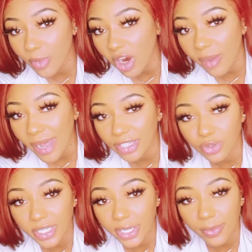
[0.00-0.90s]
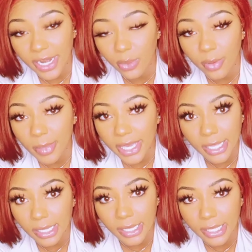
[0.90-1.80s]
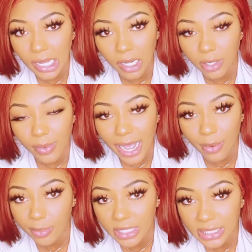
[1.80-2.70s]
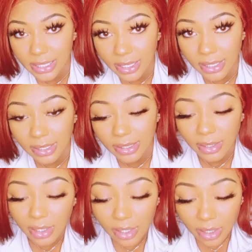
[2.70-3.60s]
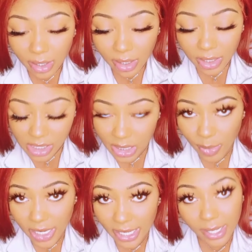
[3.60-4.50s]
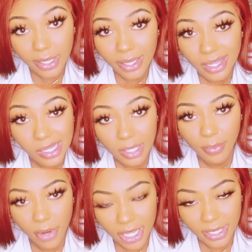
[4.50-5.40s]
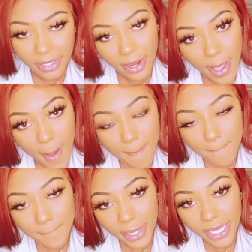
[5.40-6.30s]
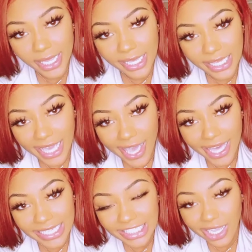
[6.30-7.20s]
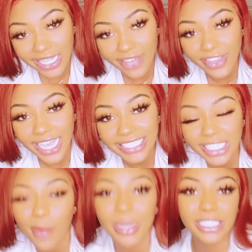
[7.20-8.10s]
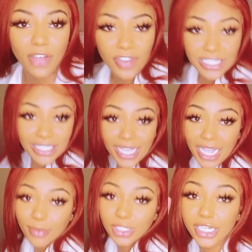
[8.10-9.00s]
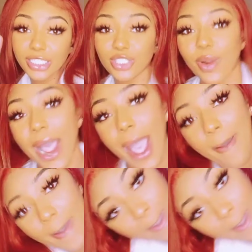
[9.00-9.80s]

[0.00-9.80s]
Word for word: Tomorrow I might do a get ready with me, and then y'all gonna ride with me to see my Nana and then Brandon. But yeah, so I love you guys so much. Don't forget to like, comment, share, and subscribe.